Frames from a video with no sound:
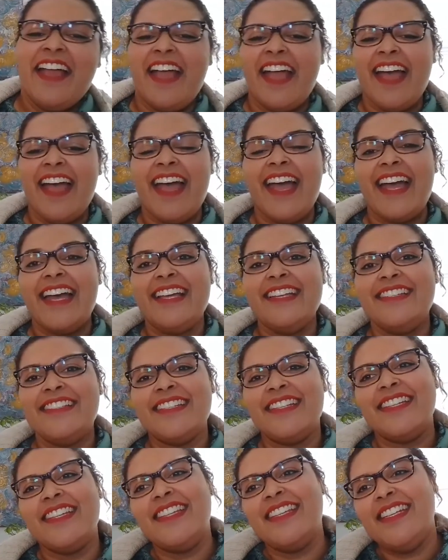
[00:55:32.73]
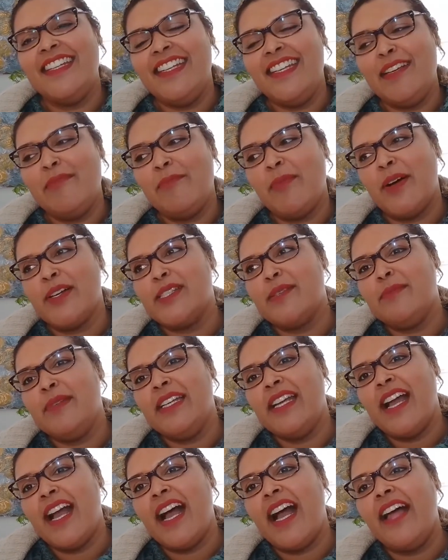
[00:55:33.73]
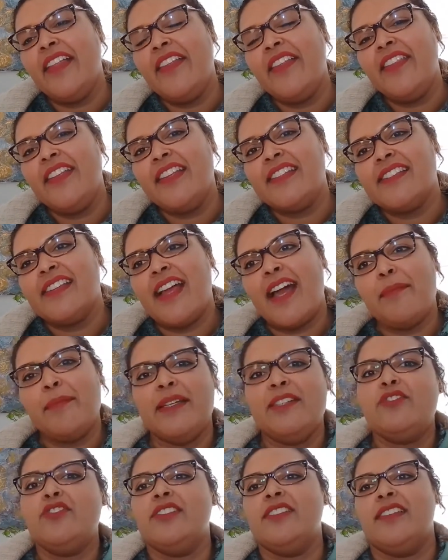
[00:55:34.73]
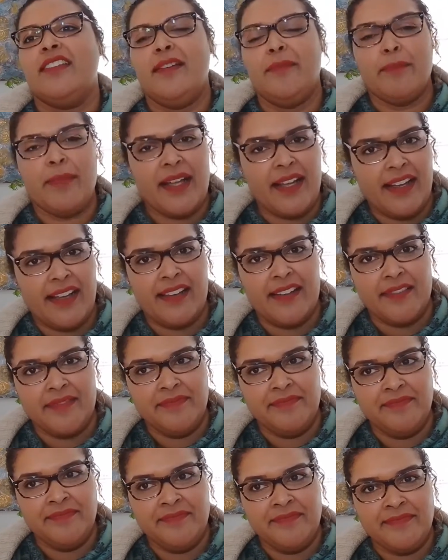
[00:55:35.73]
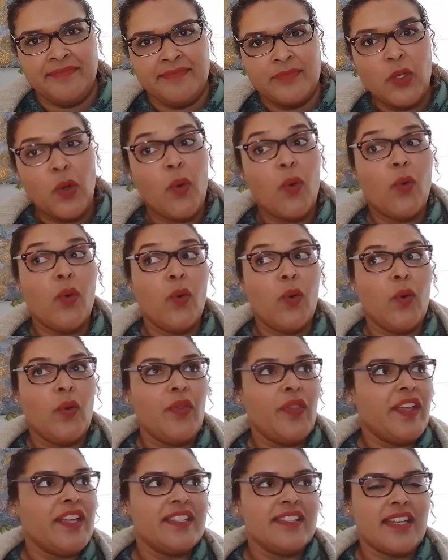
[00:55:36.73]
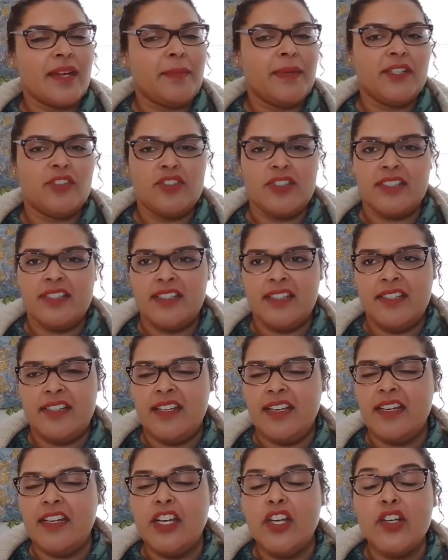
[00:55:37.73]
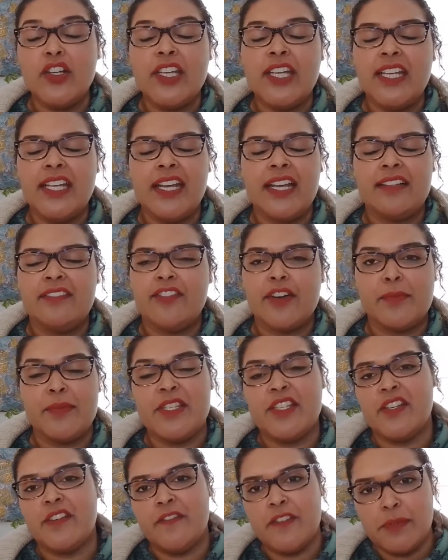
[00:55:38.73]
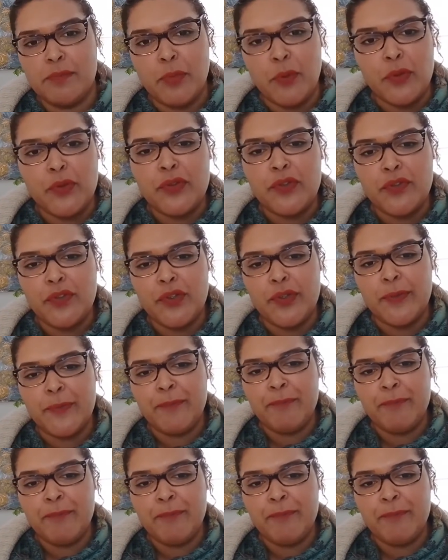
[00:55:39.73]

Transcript: And 3, possibly other things that I'm interested in buying, or things that I'm interested in looking at from a service point of view.